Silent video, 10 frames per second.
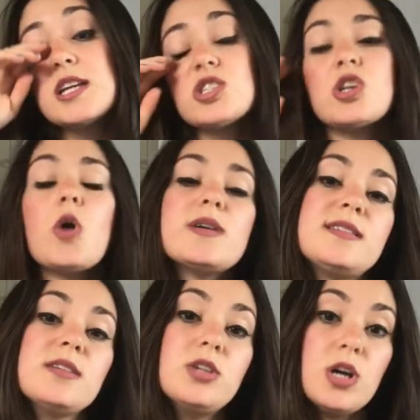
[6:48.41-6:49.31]
It's just always
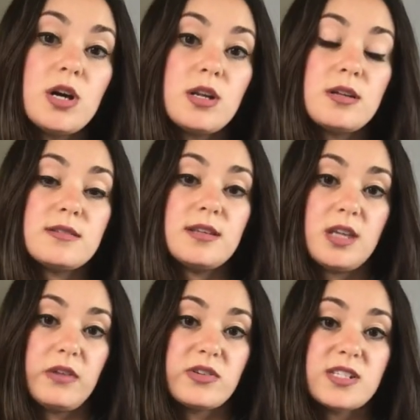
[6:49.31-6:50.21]
good to
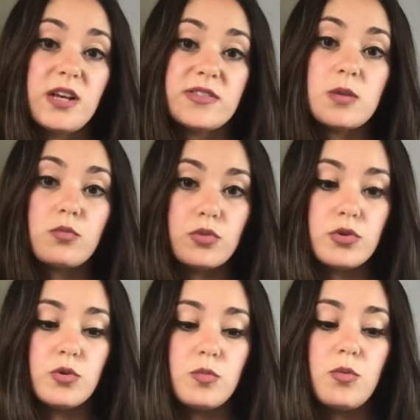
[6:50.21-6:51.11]
give yourself some
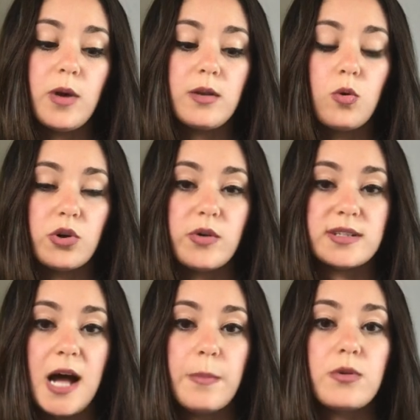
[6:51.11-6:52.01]
room when ordering
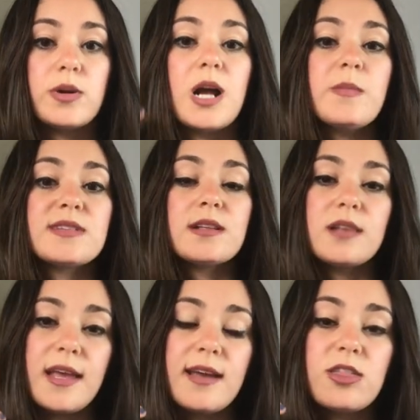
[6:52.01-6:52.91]
a topper when it comes to
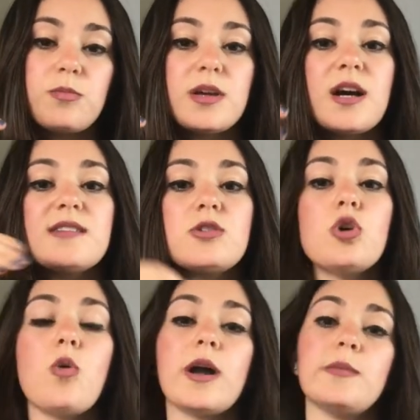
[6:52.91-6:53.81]
length, because you
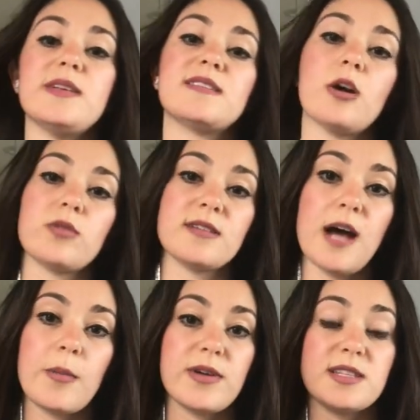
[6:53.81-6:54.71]
don't want to be stuck with a
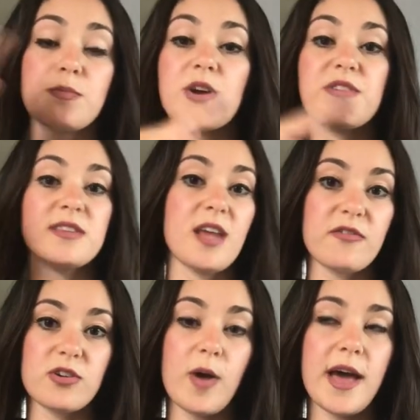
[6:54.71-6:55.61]
topper that's perfect in
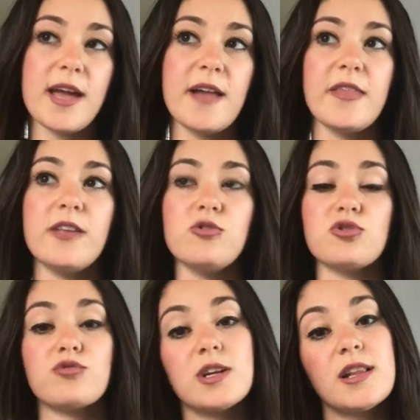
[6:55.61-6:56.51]
every way and then you
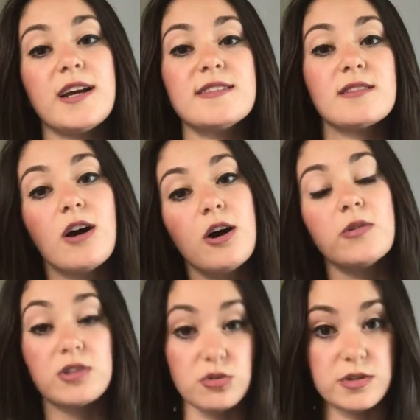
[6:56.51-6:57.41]
just realize, oh,
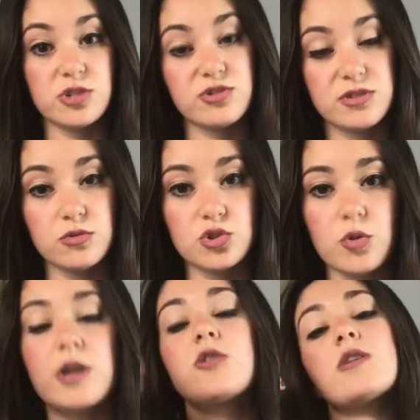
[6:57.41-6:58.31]
it's 3 inches too
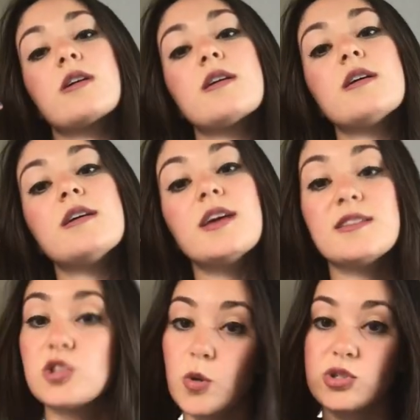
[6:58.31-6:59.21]
short, or
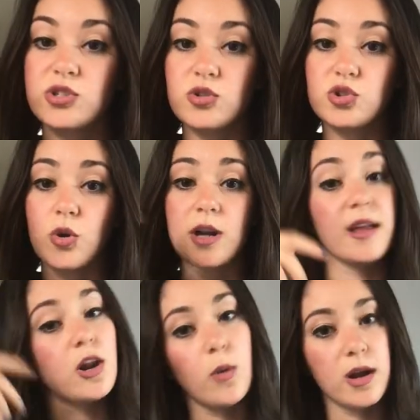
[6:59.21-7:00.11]
it's 2 inches too short and
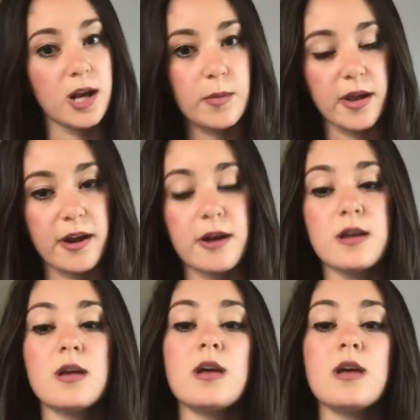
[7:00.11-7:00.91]
I don't want to cut my hair.